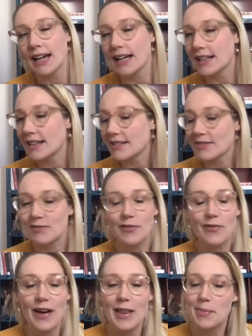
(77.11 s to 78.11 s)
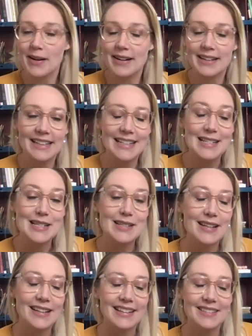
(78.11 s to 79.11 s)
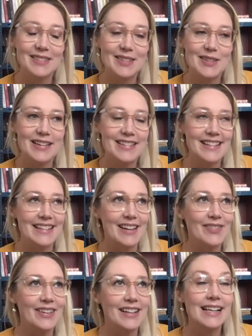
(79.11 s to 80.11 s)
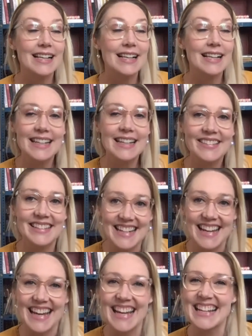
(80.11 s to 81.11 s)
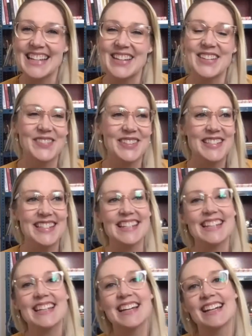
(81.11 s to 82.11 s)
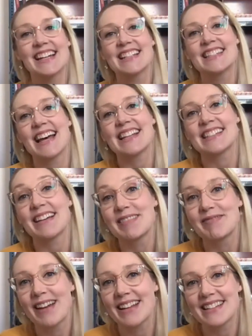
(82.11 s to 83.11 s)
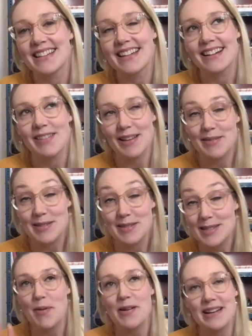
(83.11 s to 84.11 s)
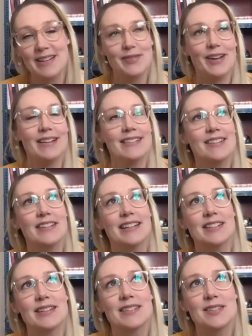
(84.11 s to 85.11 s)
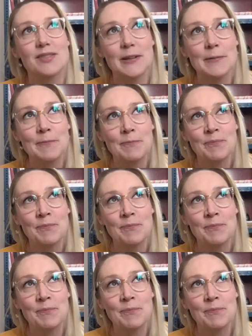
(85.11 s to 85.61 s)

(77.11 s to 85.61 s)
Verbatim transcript: and fell upon, a, strangely enough, a clearing day at the university, and sat down and read there while I was supporting a friend going to an interview,